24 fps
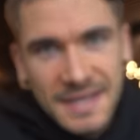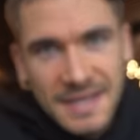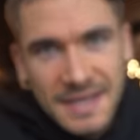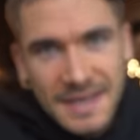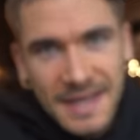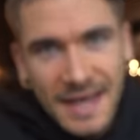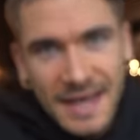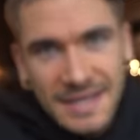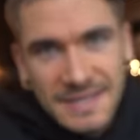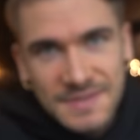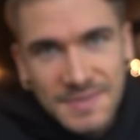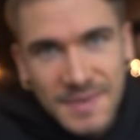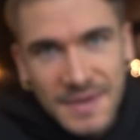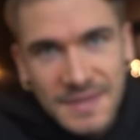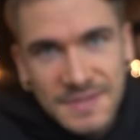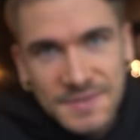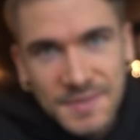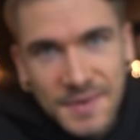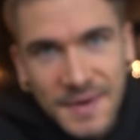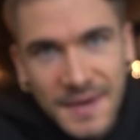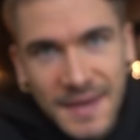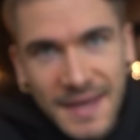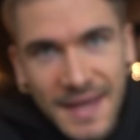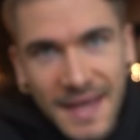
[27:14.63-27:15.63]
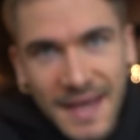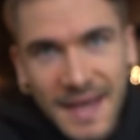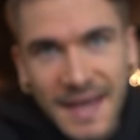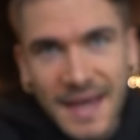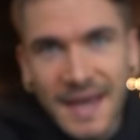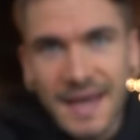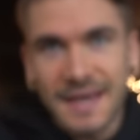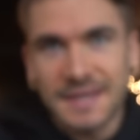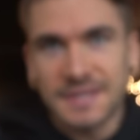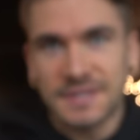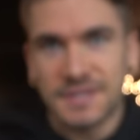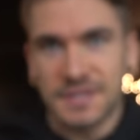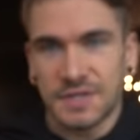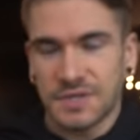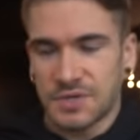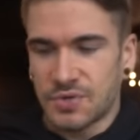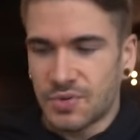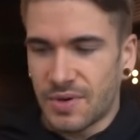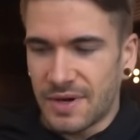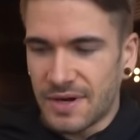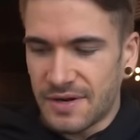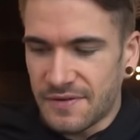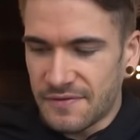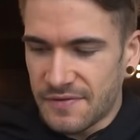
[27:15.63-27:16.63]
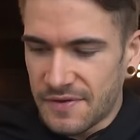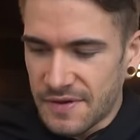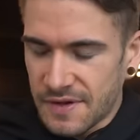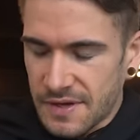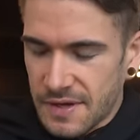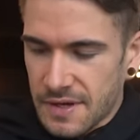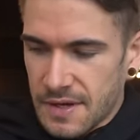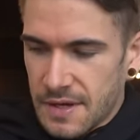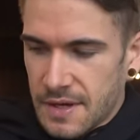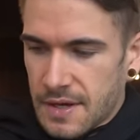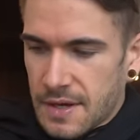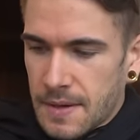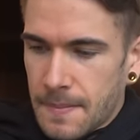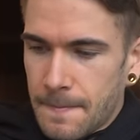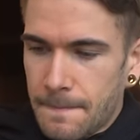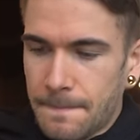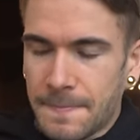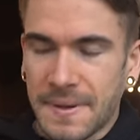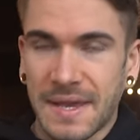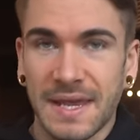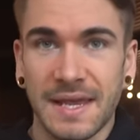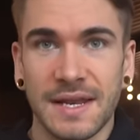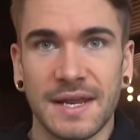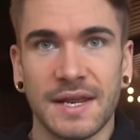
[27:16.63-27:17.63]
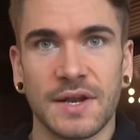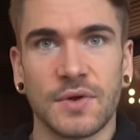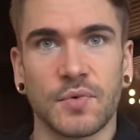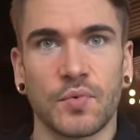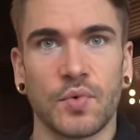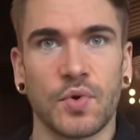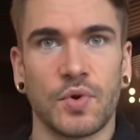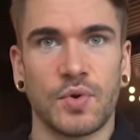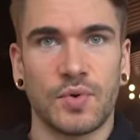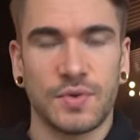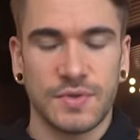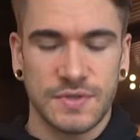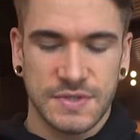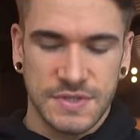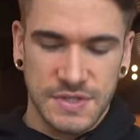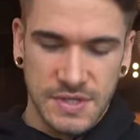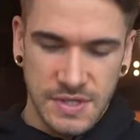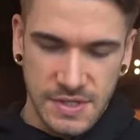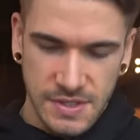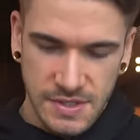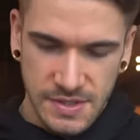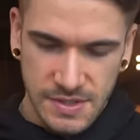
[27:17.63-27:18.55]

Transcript: Last ones we're gonna get, guys. 12. Peanut rolls,